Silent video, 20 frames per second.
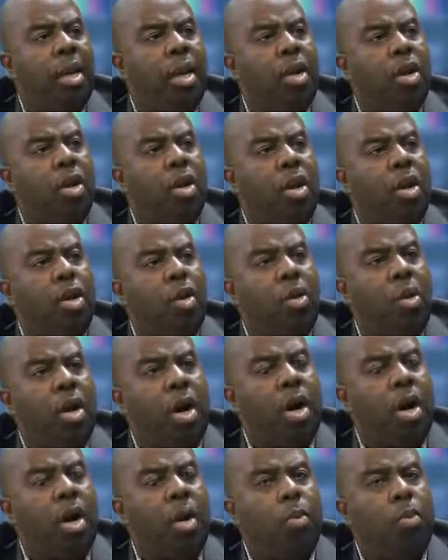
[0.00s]

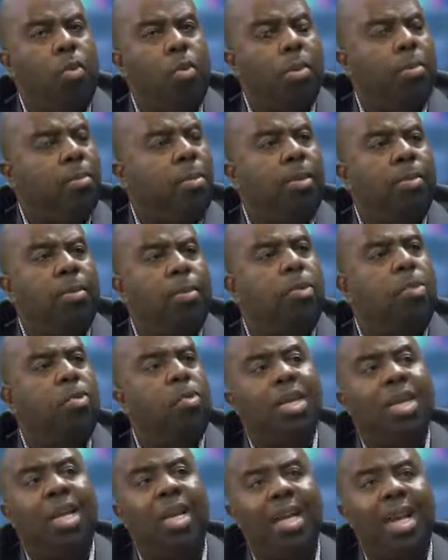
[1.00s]
with people who
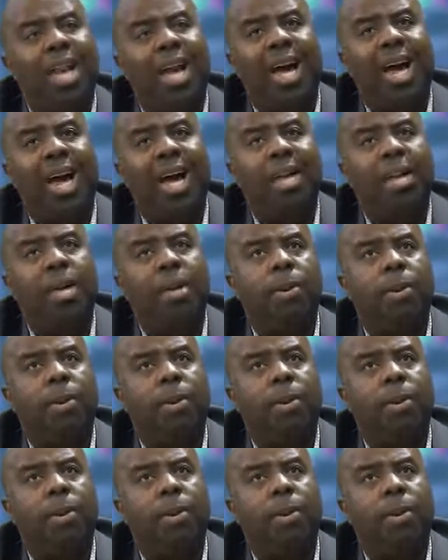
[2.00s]
did not